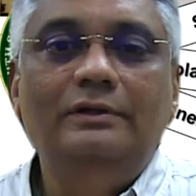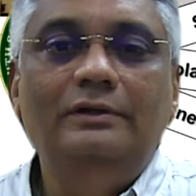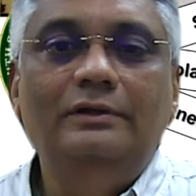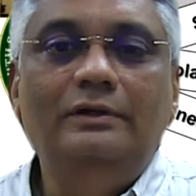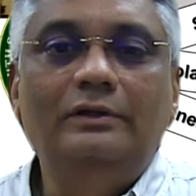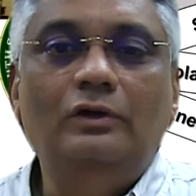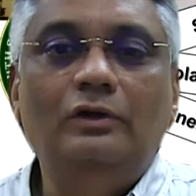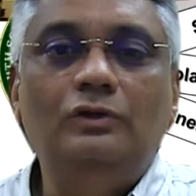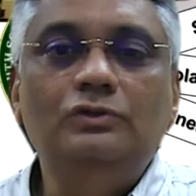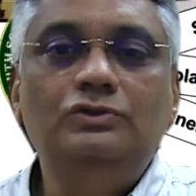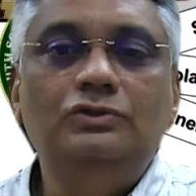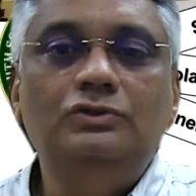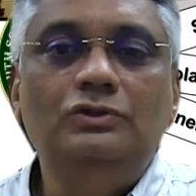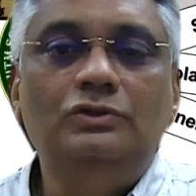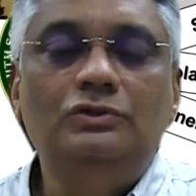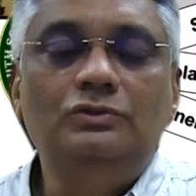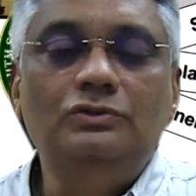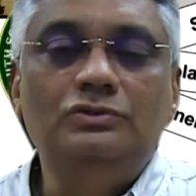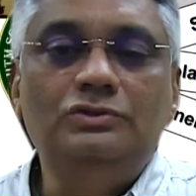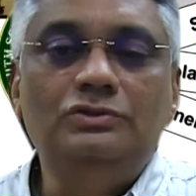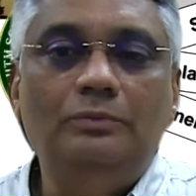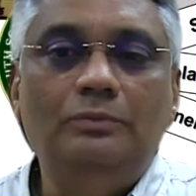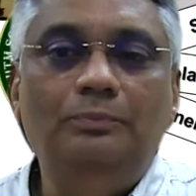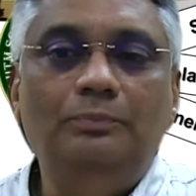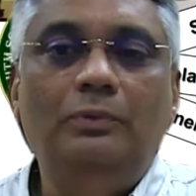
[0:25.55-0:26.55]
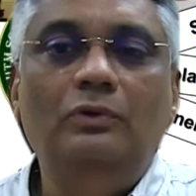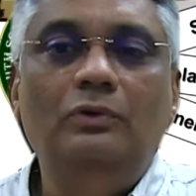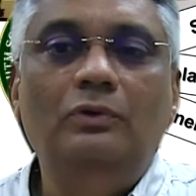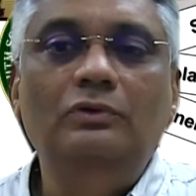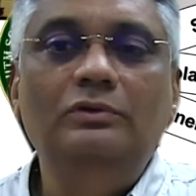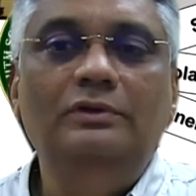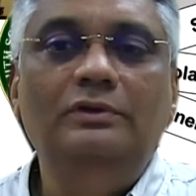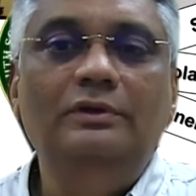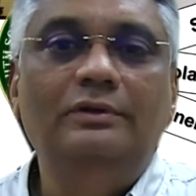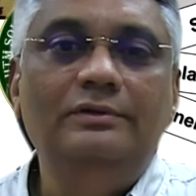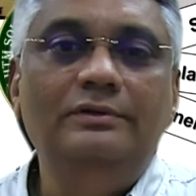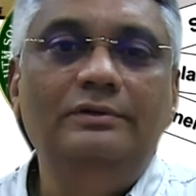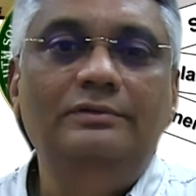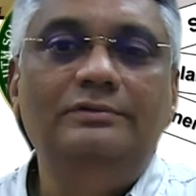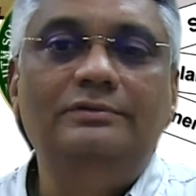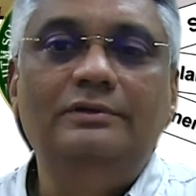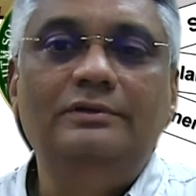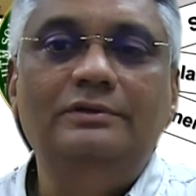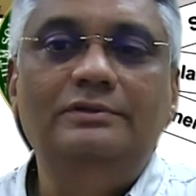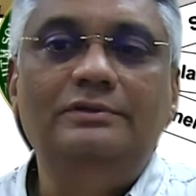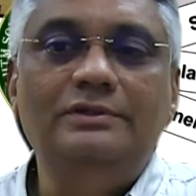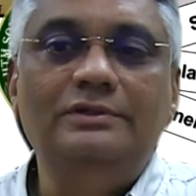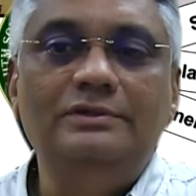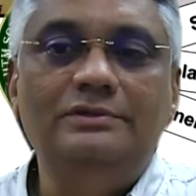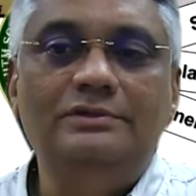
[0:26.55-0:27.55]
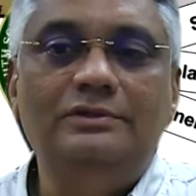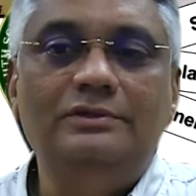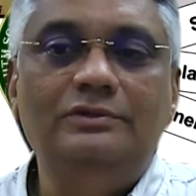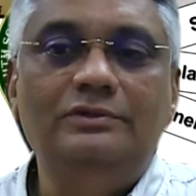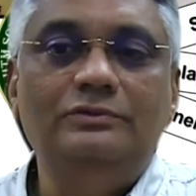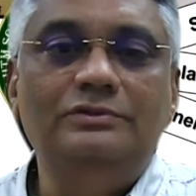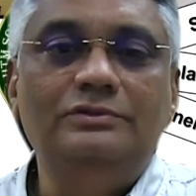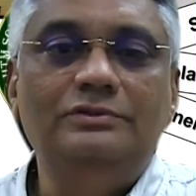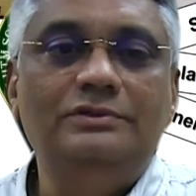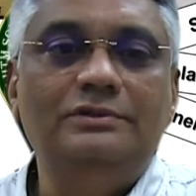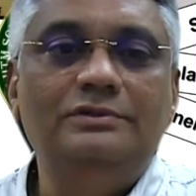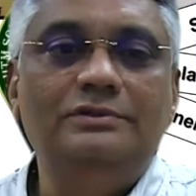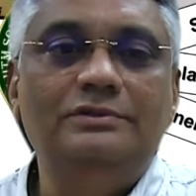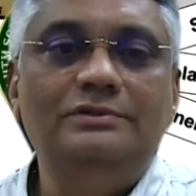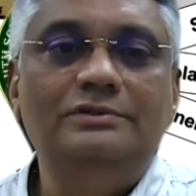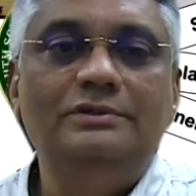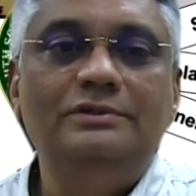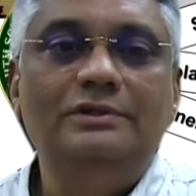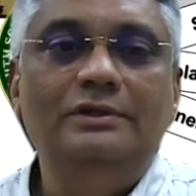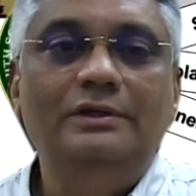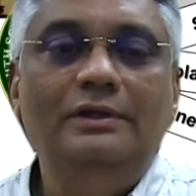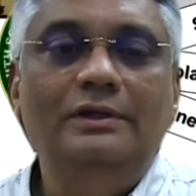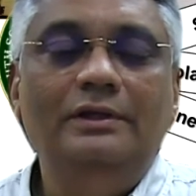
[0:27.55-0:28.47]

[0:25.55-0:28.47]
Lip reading: and also to support the research institutions